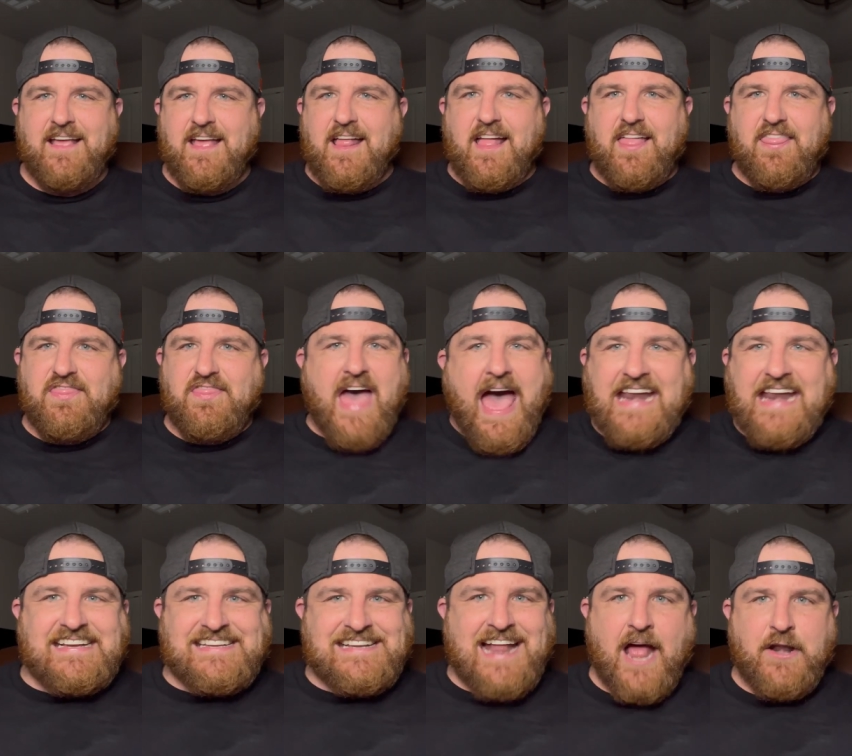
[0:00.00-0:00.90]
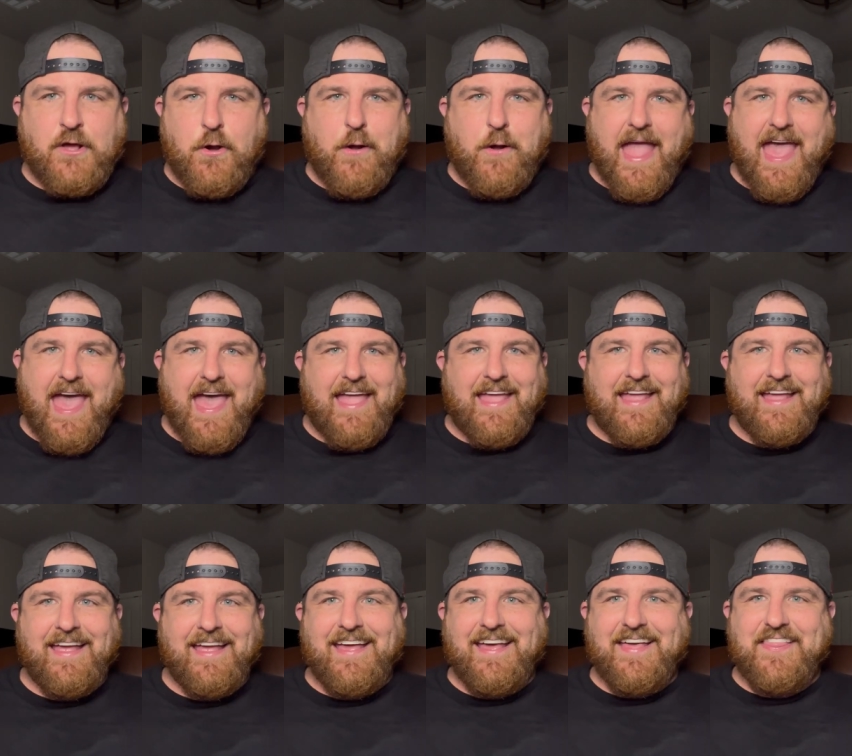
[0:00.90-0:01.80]
that is not okay.
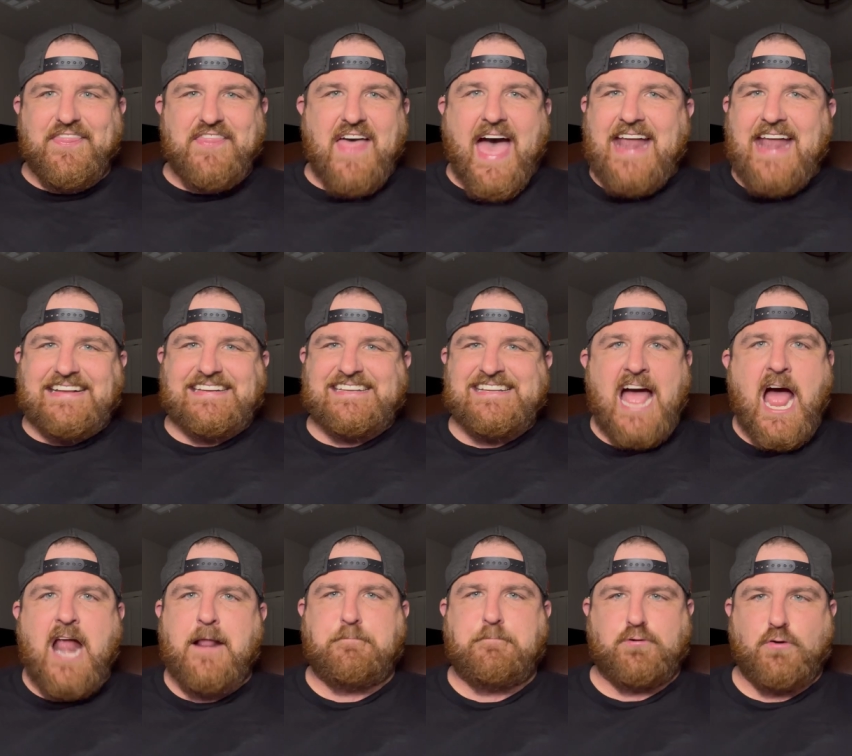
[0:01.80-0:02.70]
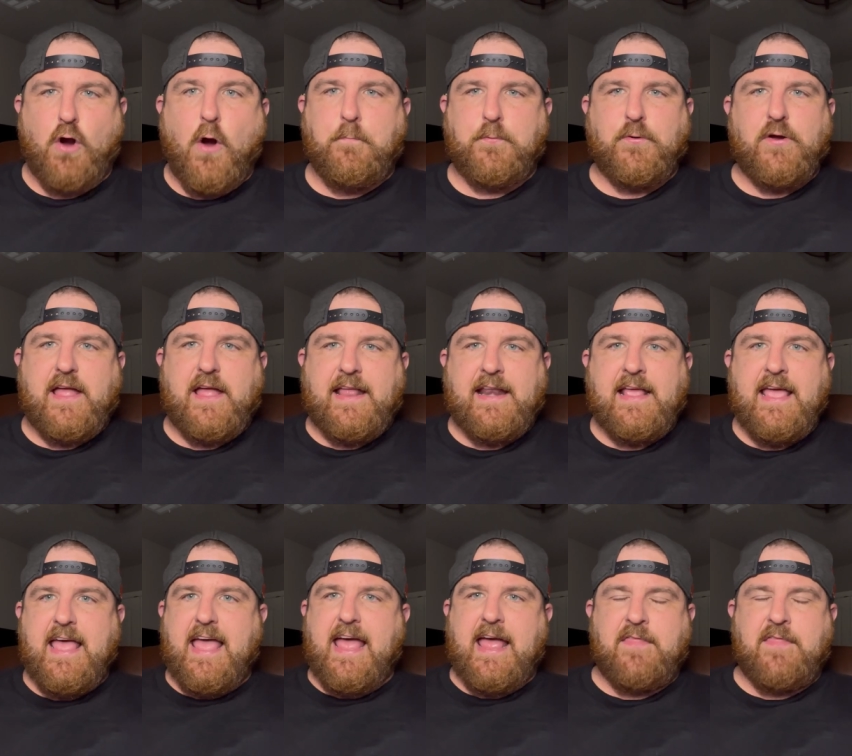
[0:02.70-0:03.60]
That is not appropriate.
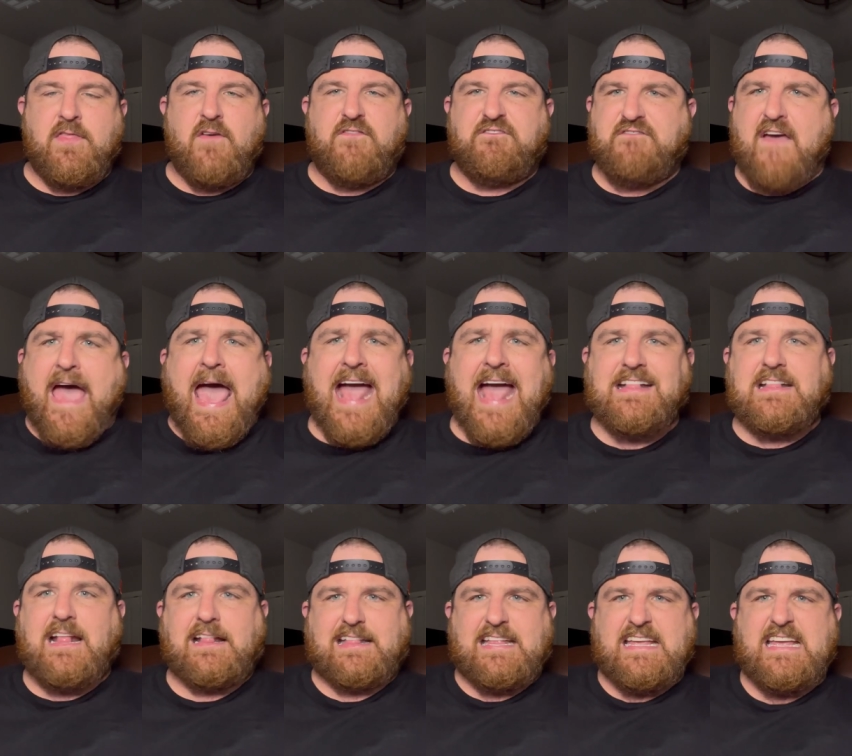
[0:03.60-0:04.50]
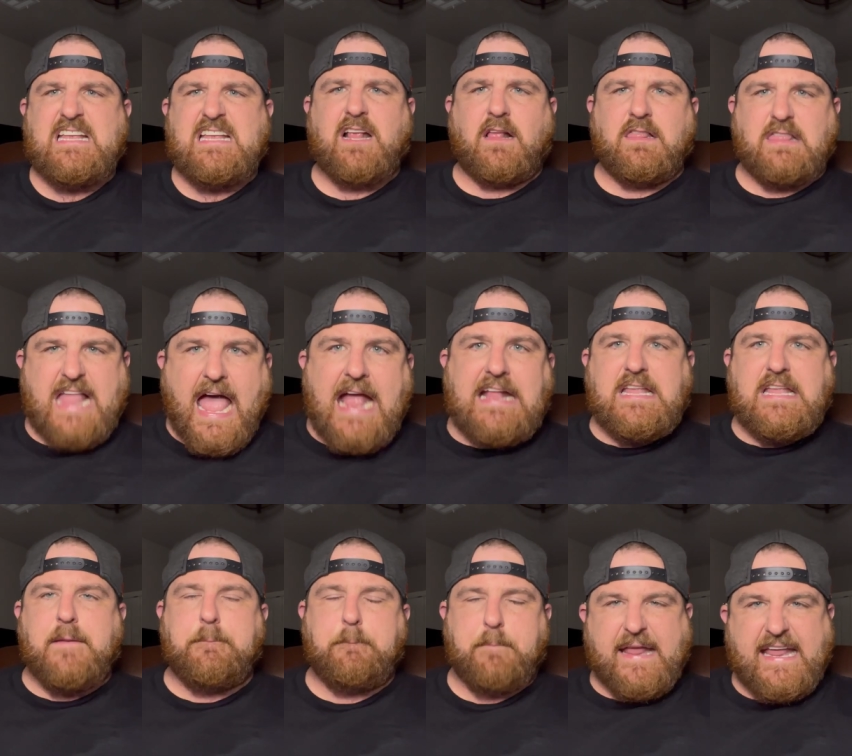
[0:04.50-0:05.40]
And the fact that these
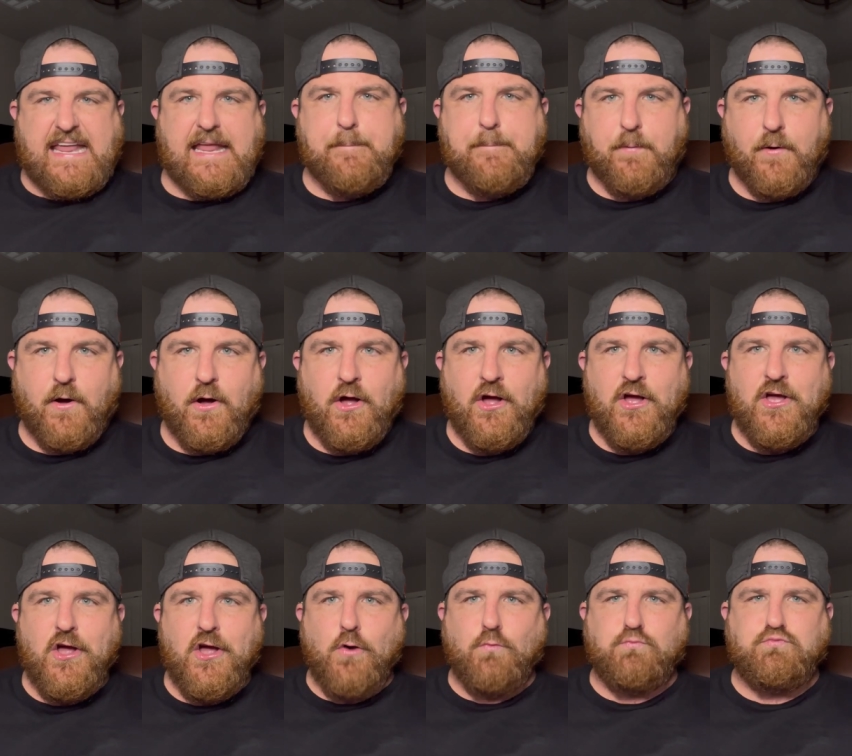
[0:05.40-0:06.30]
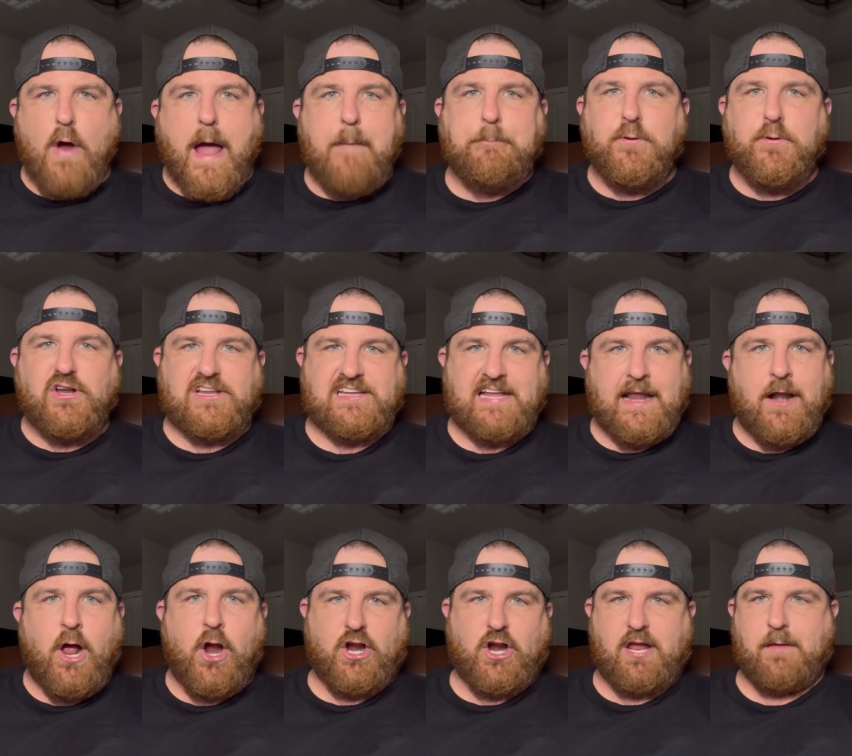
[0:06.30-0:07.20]
elected people represent
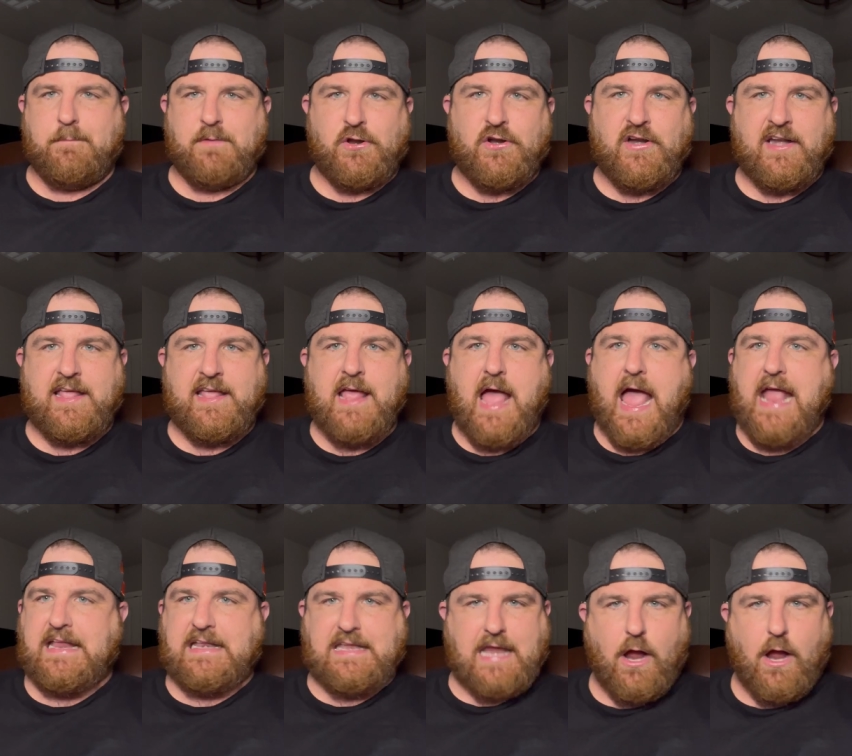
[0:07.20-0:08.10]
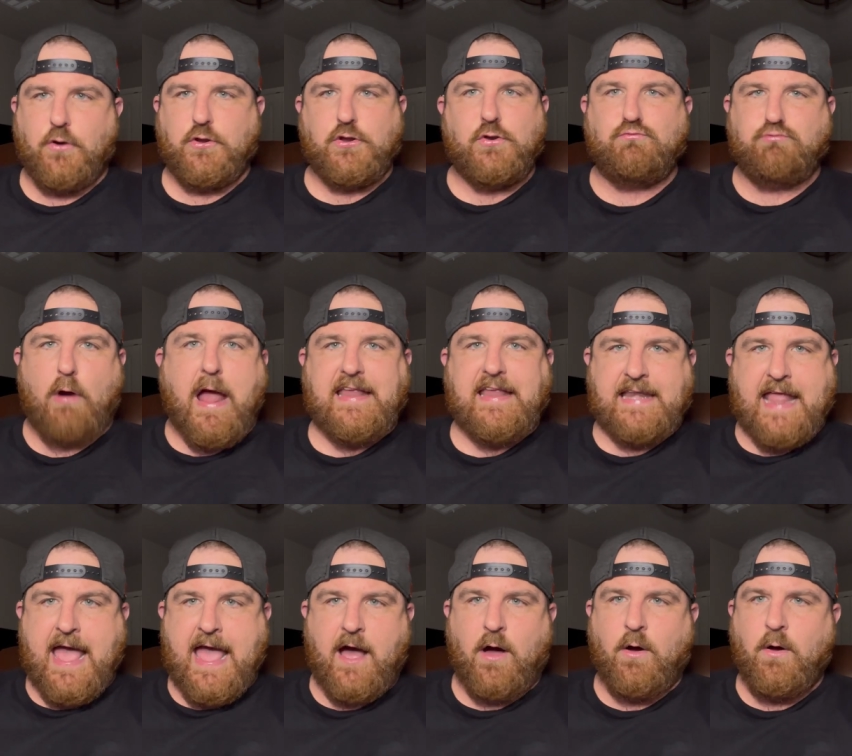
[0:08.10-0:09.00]
our community, I can tell you right
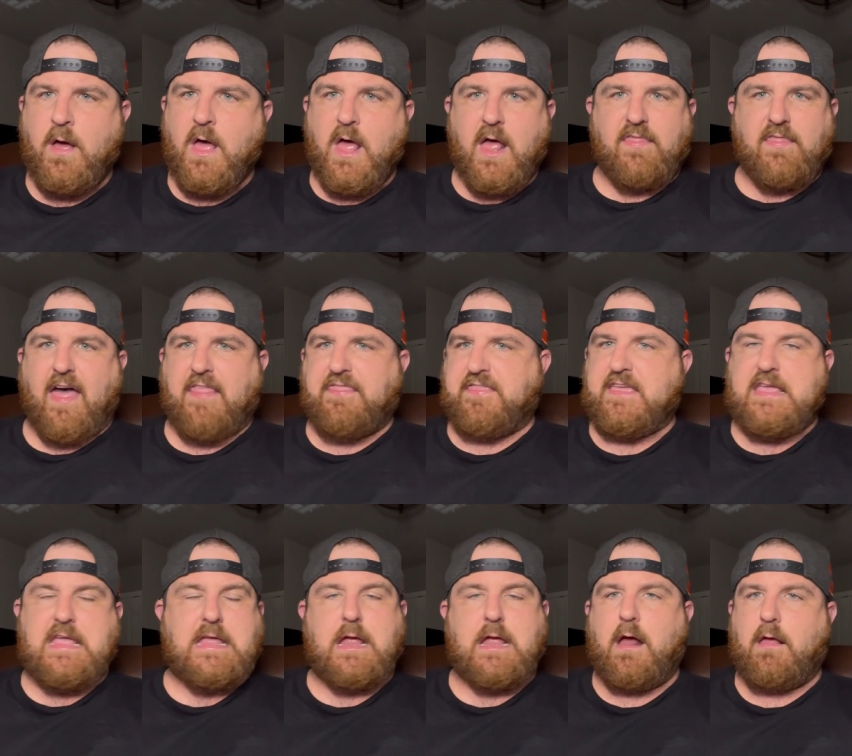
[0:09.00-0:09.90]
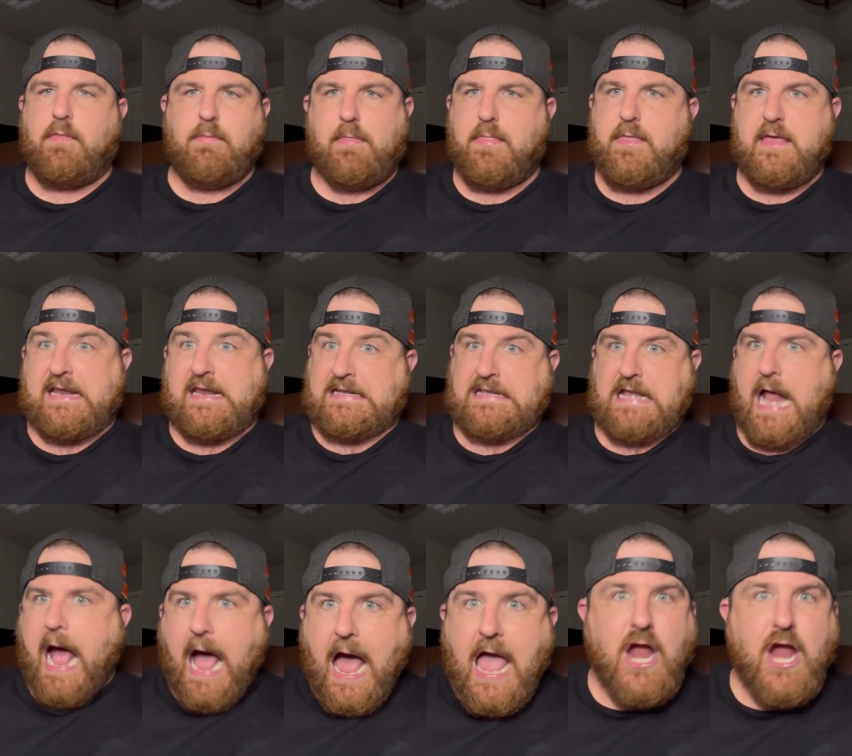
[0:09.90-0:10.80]
now that the
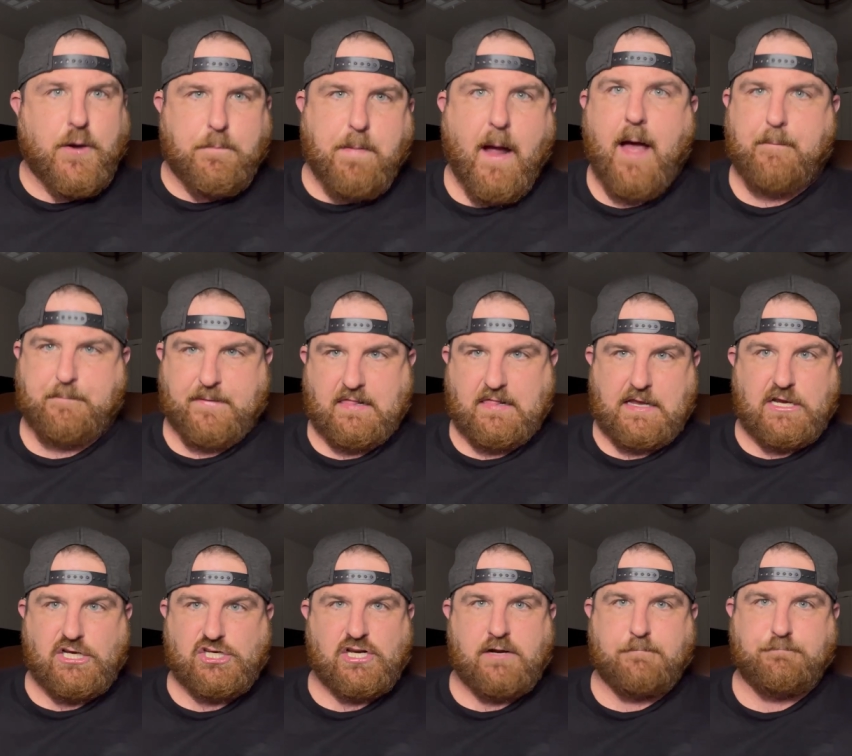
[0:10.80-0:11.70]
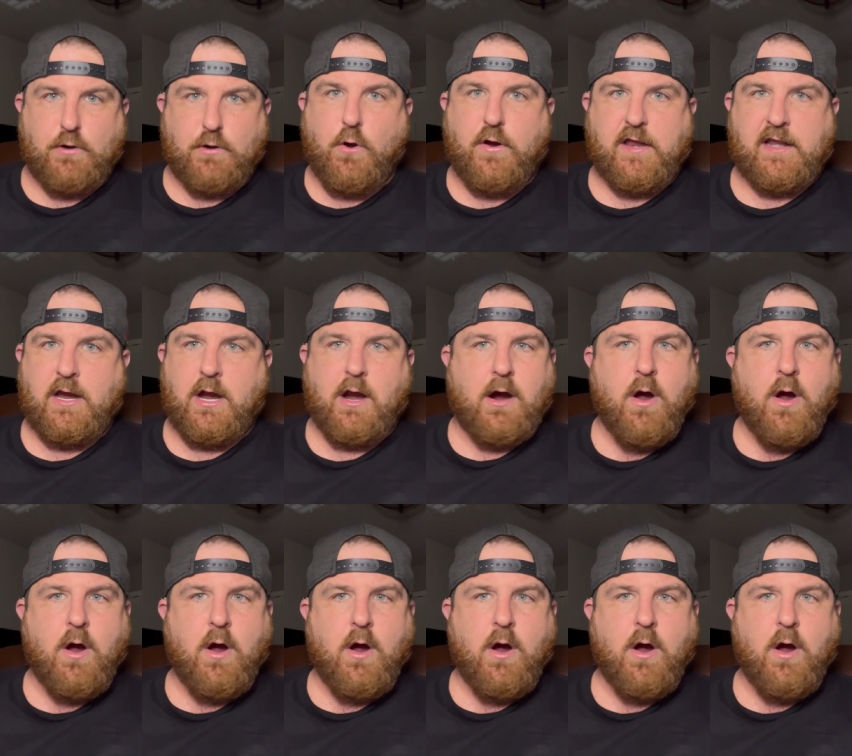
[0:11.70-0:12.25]
entire population of Broken Arrow